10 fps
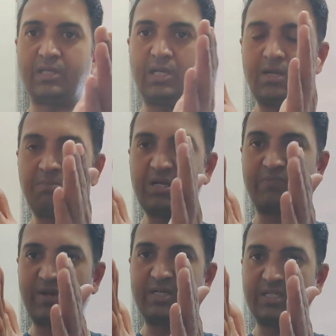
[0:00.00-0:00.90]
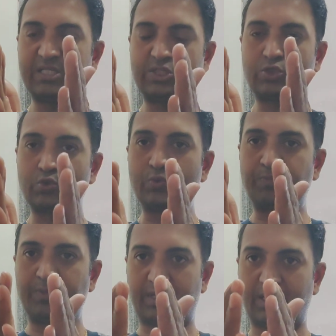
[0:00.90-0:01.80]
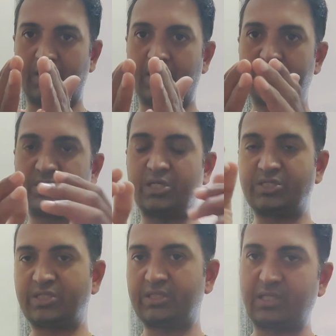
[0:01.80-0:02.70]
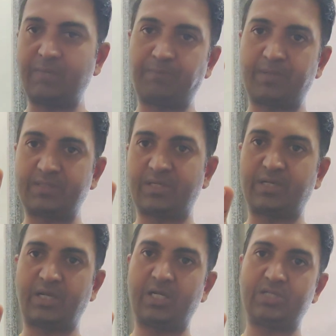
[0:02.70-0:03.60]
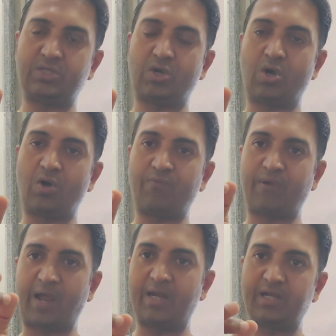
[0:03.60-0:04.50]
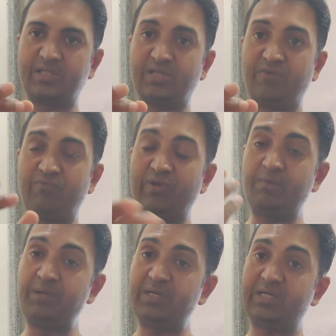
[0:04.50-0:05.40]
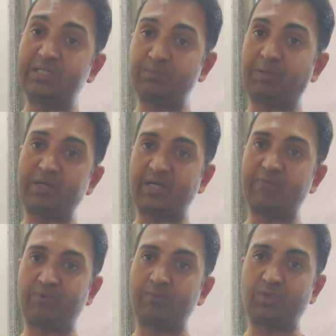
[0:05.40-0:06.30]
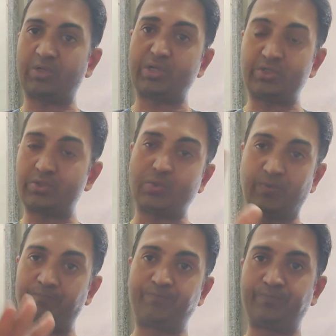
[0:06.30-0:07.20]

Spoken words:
in between these two periods 63% of energy will be dispersed from the tissue.